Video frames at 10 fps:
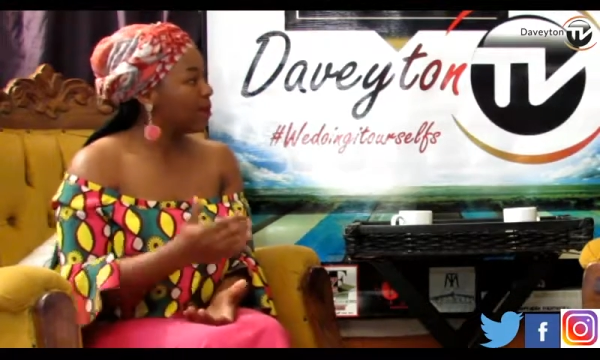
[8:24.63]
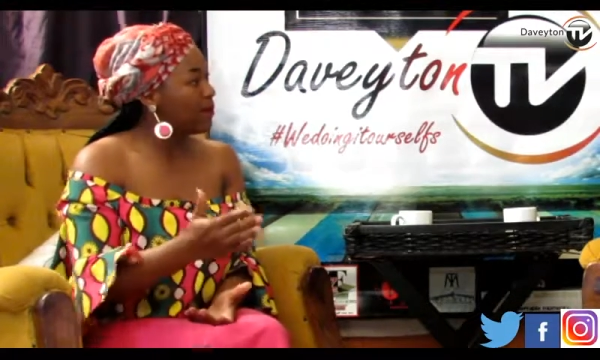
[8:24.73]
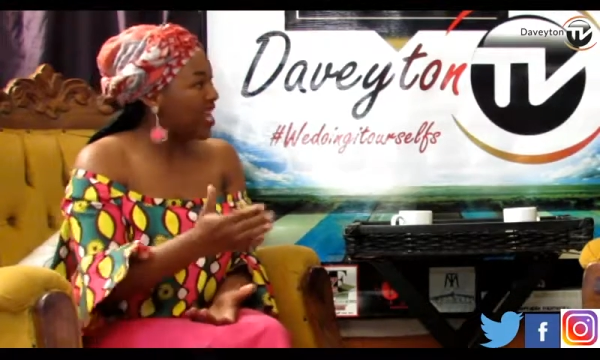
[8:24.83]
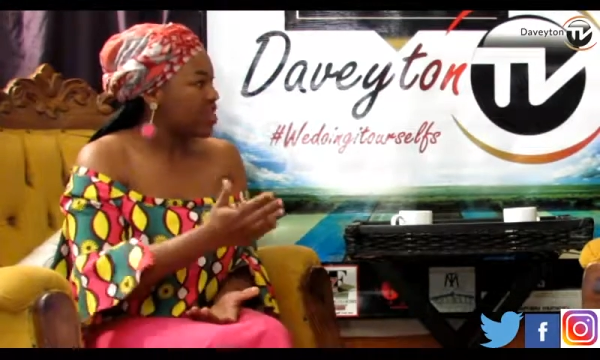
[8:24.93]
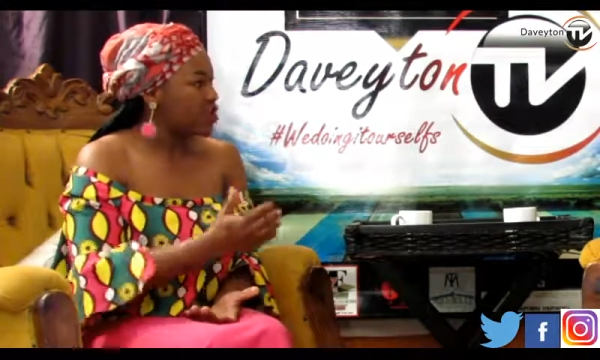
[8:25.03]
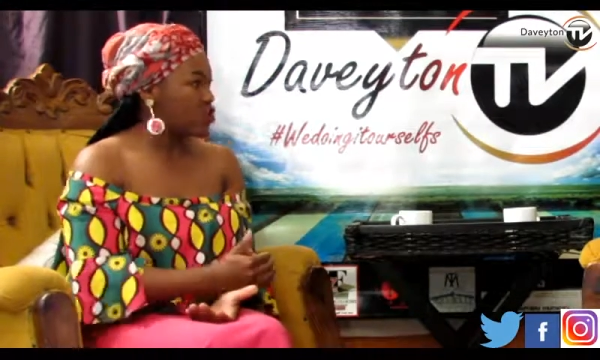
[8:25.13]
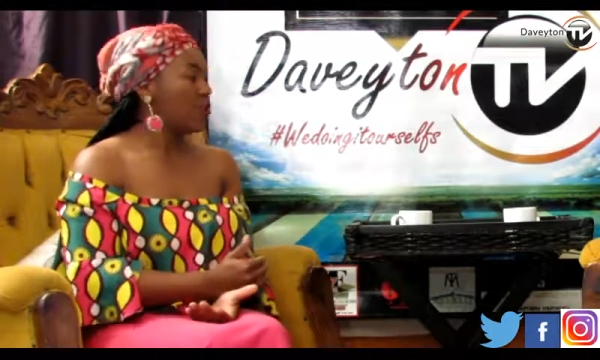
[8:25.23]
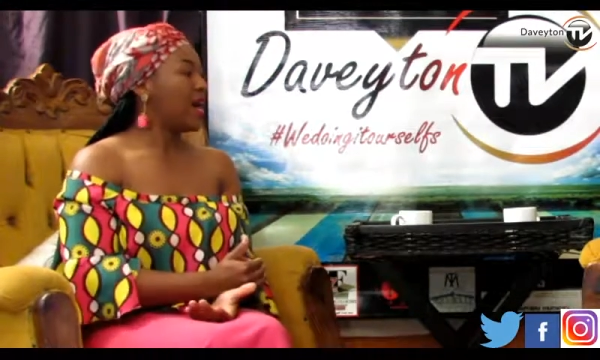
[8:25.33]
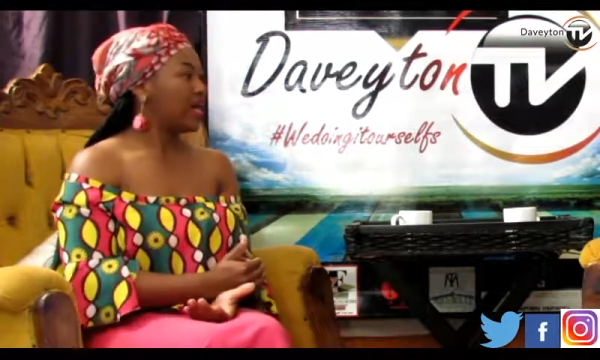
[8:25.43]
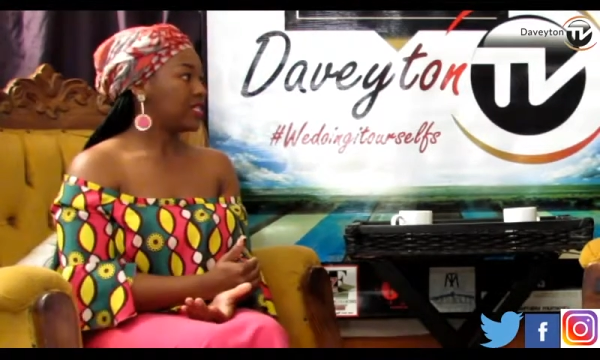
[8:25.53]
playing your
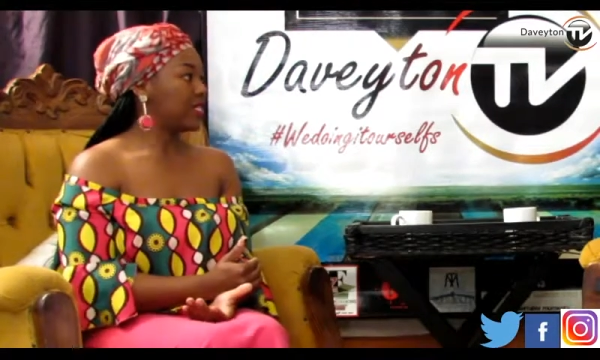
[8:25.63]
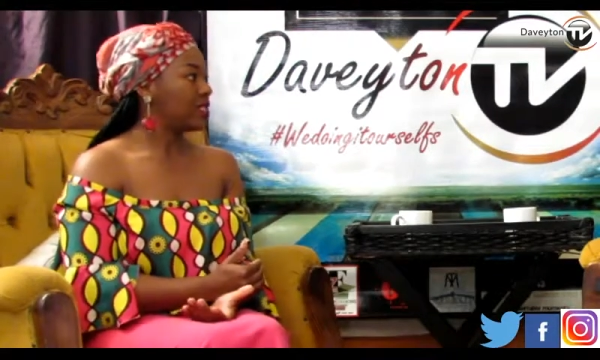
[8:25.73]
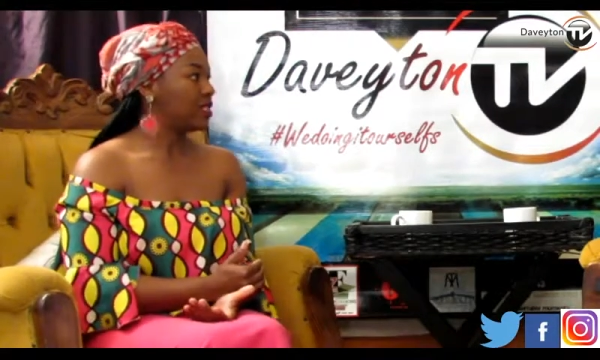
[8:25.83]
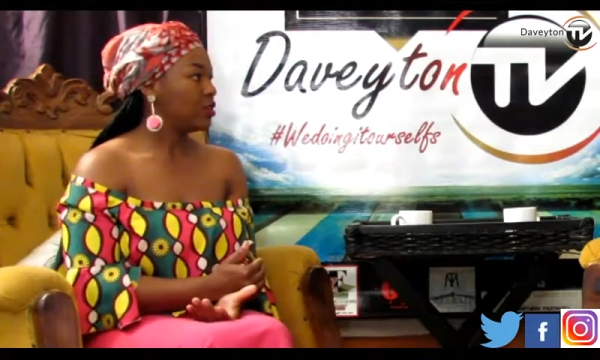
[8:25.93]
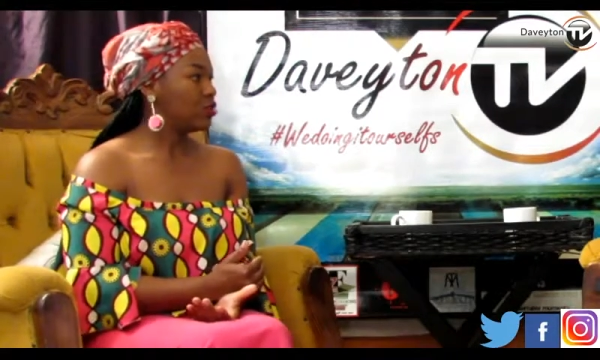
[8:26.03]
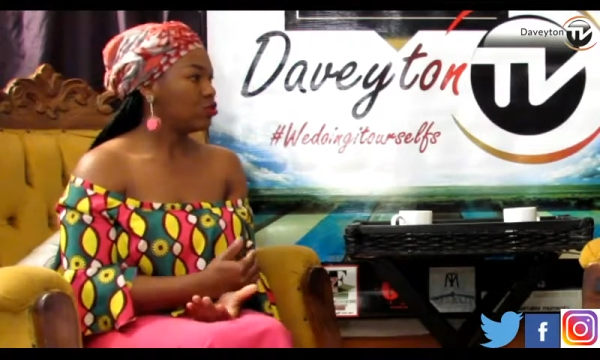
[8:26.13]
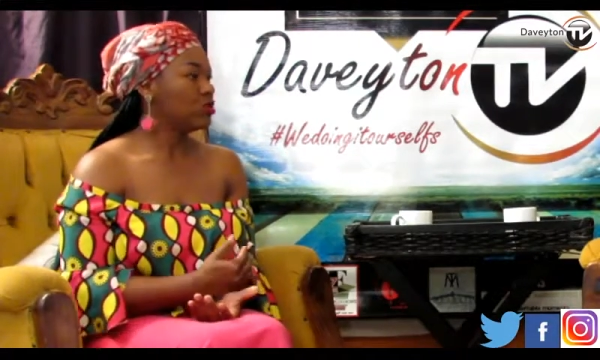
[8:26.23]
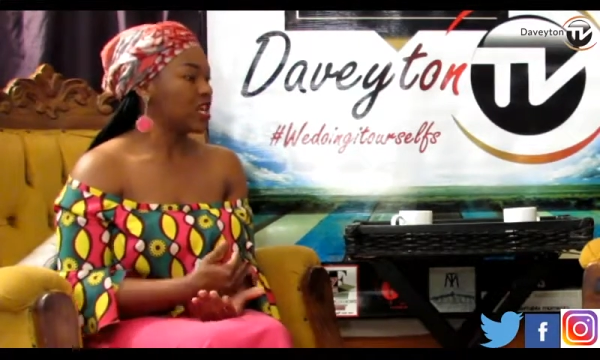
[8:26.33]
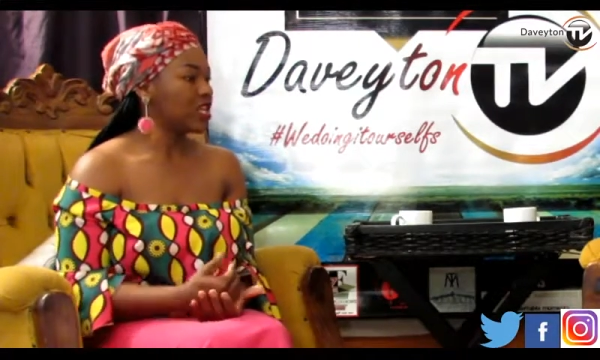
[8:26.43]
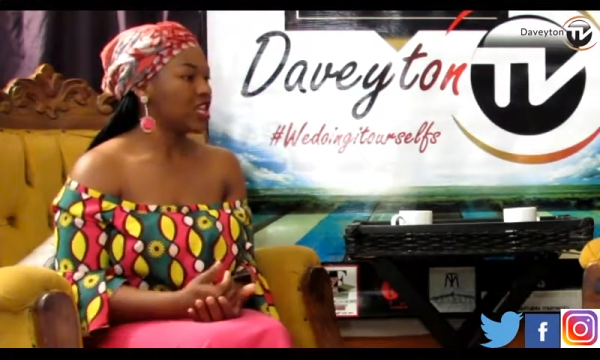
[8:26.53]
part to
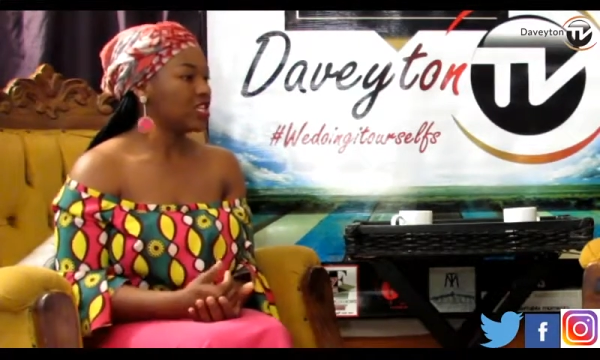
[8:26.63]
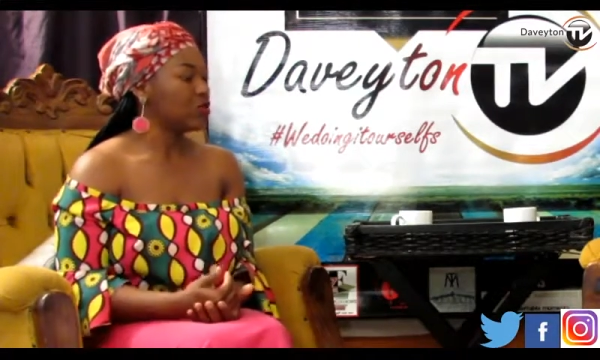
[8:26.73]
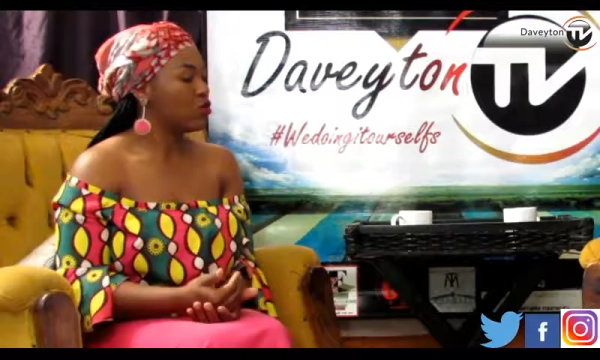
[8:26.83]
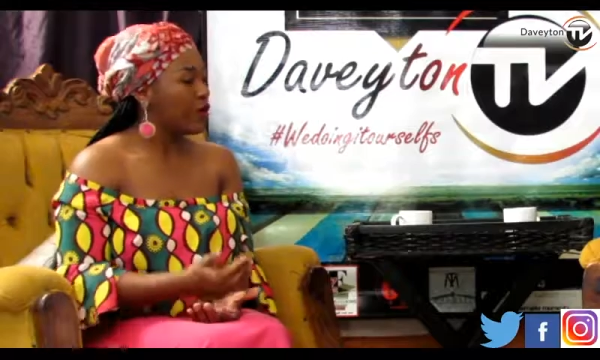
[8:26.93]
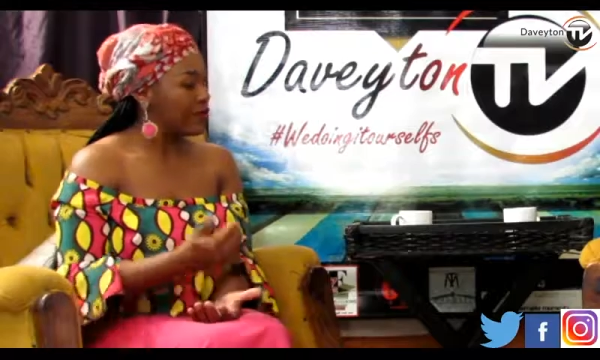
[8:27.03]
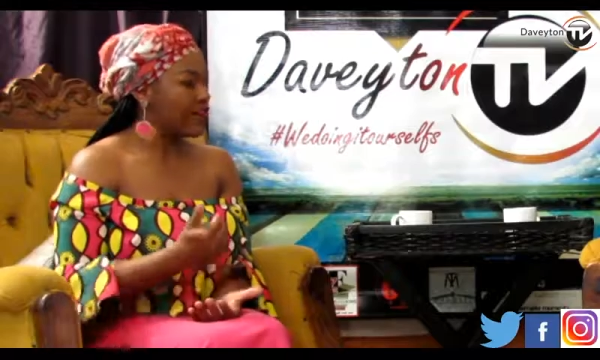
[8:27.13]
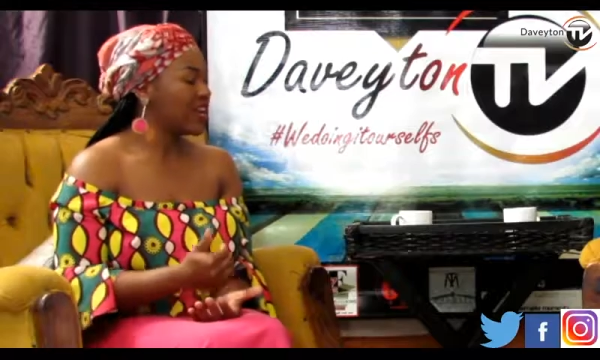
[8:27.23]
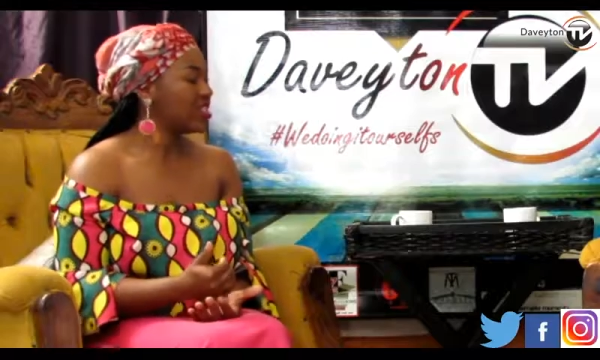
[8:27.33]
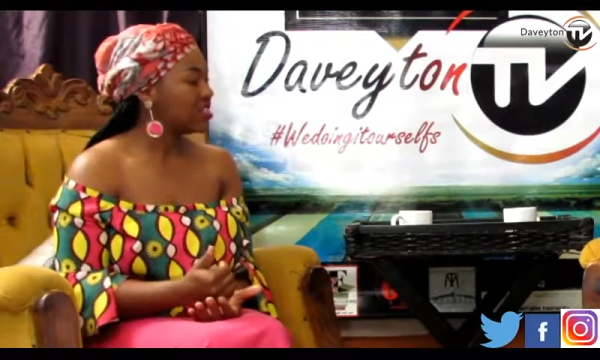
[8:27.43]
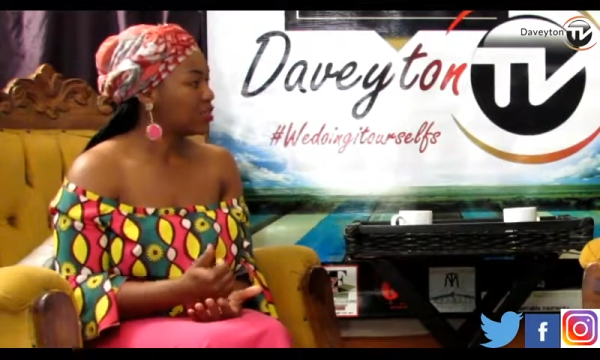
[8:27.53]
say that you have
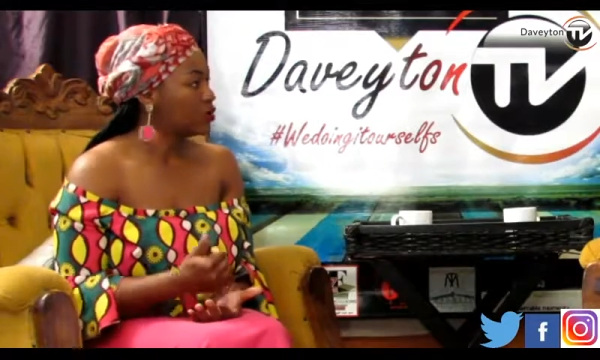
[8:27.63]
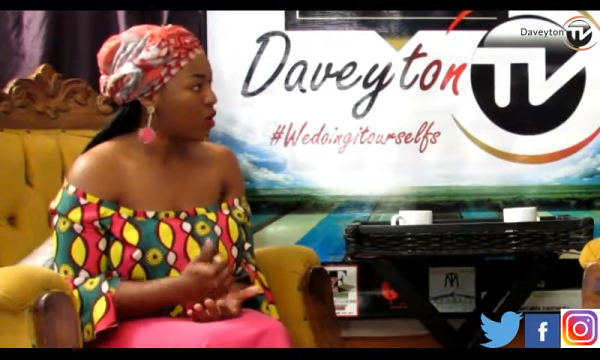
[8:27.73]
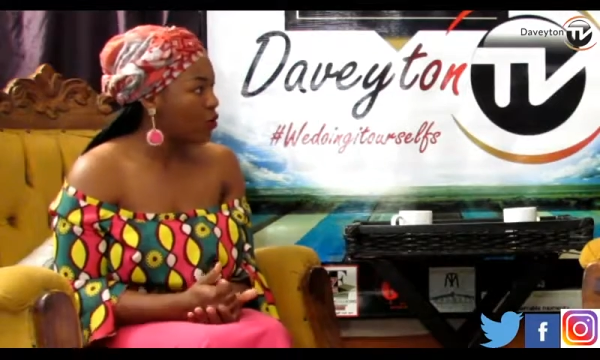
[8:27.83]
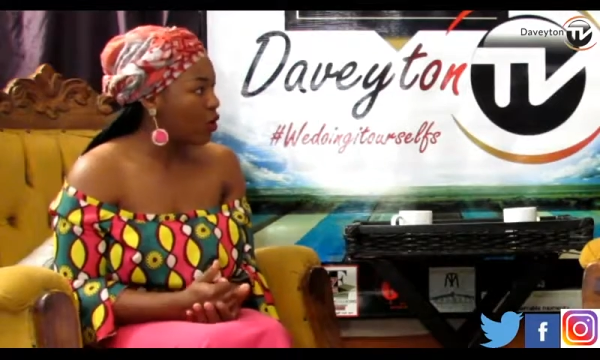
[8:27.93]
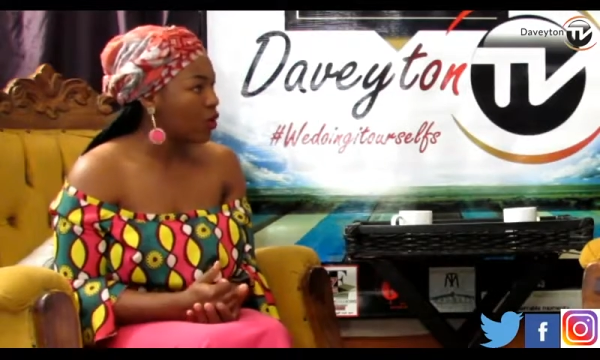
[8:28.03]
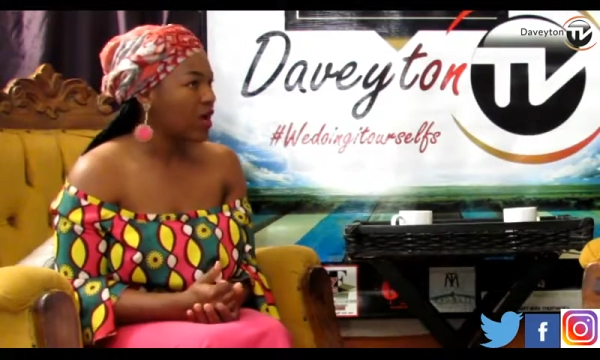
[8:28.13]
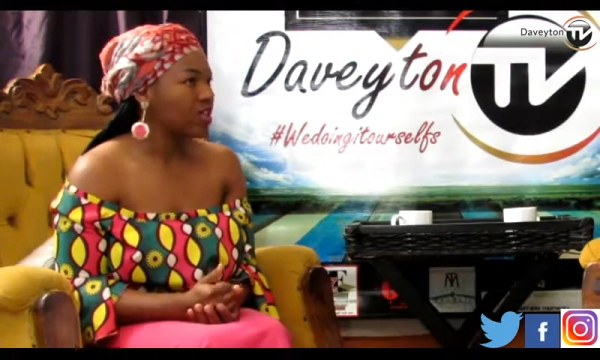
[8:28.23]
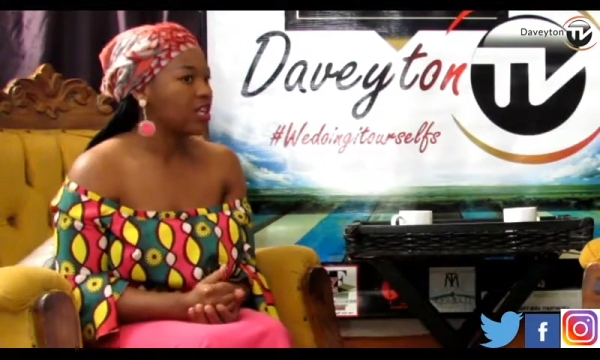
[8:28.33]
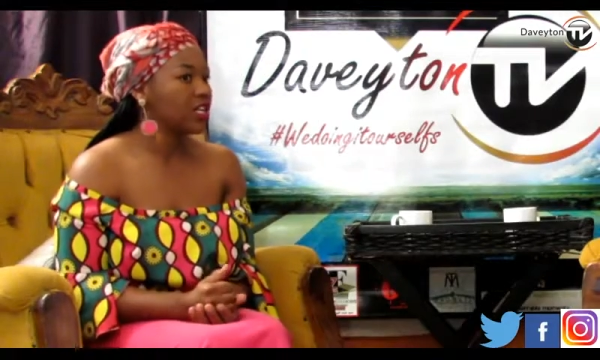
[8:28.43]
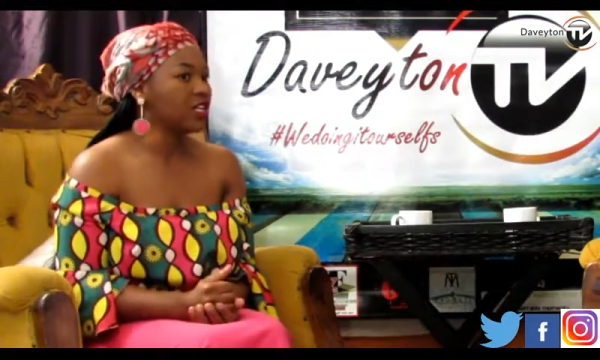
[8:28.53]
realized that you are wrong, and
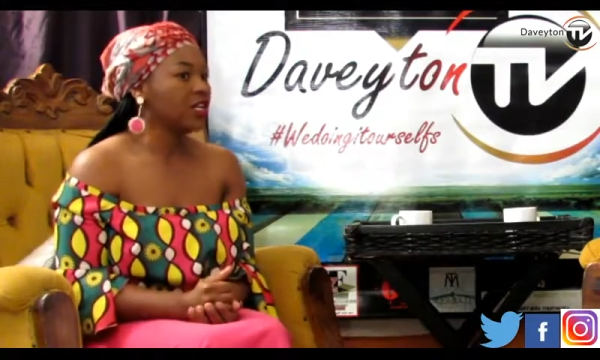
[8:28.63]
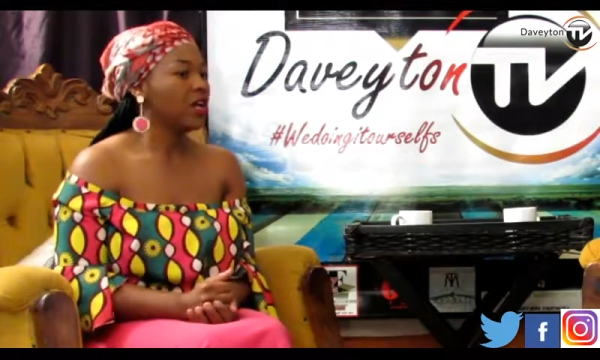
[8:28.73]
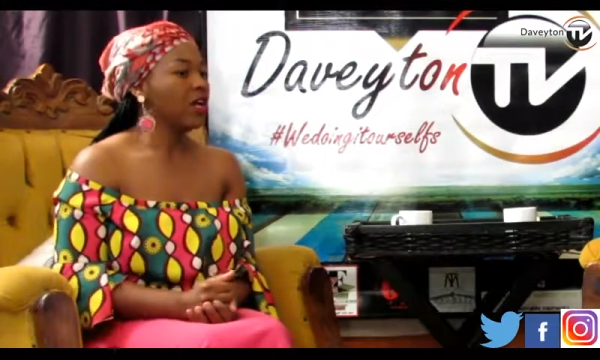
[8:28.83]
then.